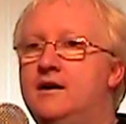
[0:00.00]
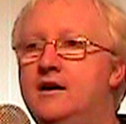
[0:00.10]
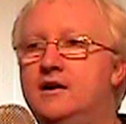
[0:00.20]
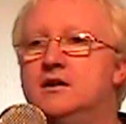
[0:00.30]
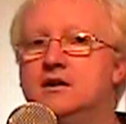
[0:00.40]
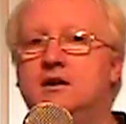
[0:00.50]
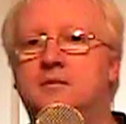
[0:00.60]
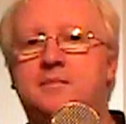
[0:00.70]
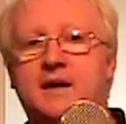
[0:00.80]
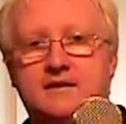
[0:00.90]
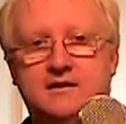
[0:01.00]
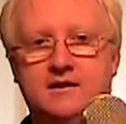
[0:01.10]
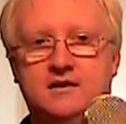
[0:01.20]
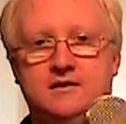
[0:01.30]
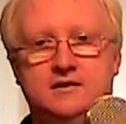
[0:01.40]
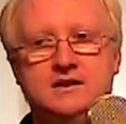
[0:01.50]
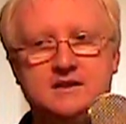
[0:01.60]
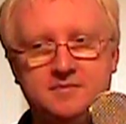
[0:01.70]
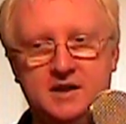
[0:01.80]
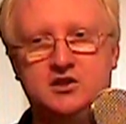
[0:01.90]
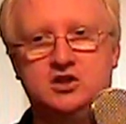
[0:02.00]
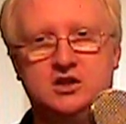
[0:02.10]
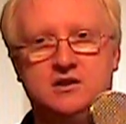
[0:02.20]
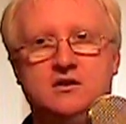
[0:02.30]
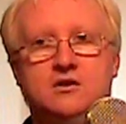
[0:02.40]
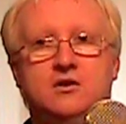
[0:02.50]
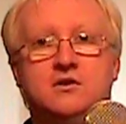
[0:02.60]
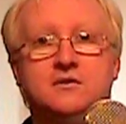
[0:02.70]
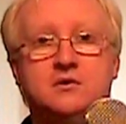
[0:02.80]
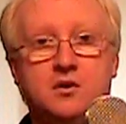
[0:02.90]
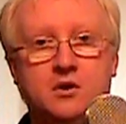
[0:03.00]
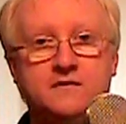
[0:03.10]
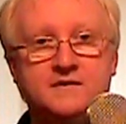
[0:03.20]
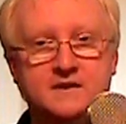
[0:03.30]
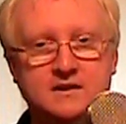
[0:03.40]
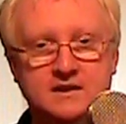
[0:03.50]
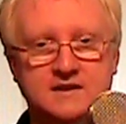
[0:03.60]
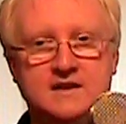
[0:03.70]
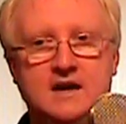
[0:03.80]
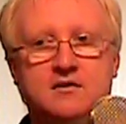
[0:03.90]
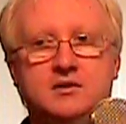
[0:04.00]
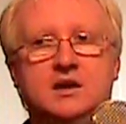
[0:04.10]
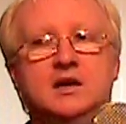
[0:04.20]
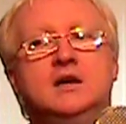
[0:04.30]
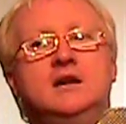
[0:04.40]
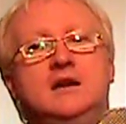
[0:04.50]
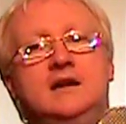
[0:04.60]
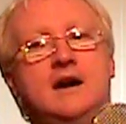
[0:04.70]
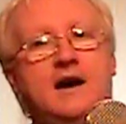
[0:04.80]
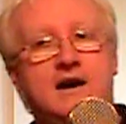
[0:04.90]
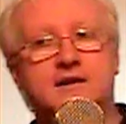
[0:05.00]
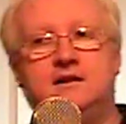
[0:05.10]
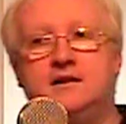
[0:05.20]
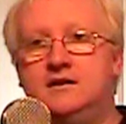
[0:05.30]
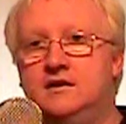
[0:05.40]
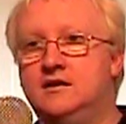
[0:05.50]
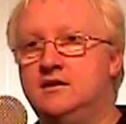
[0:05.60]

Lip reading: heard a better dispersion of the sound in other